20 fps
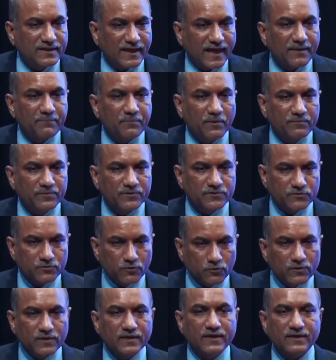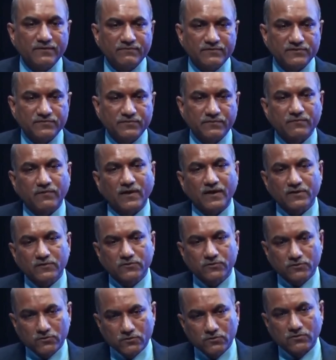type of scrutiny which we want
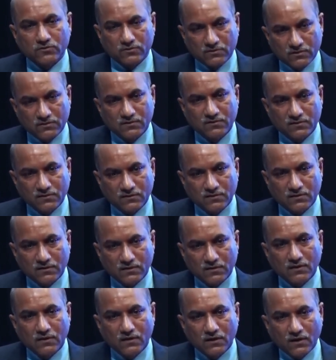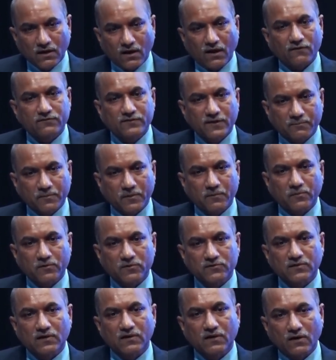to do of the
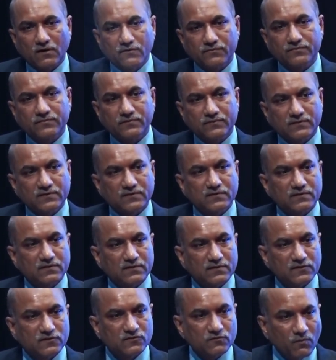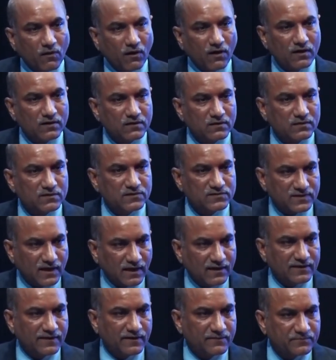proposal of small
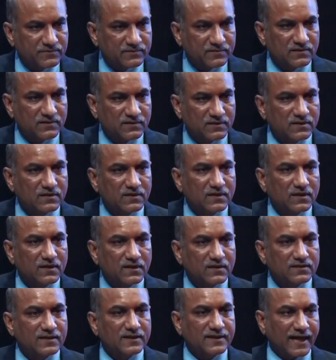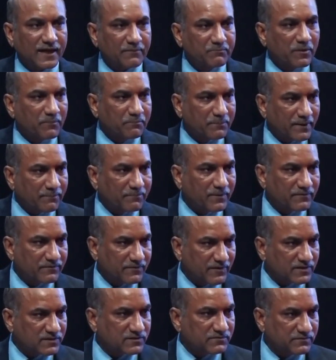startups, the type of
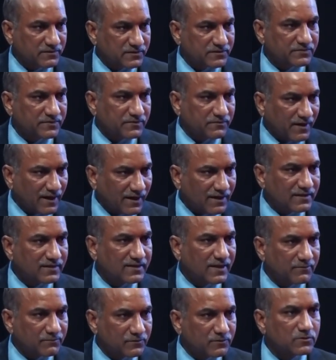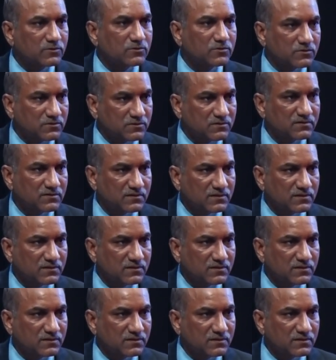paperwork which we want them to do,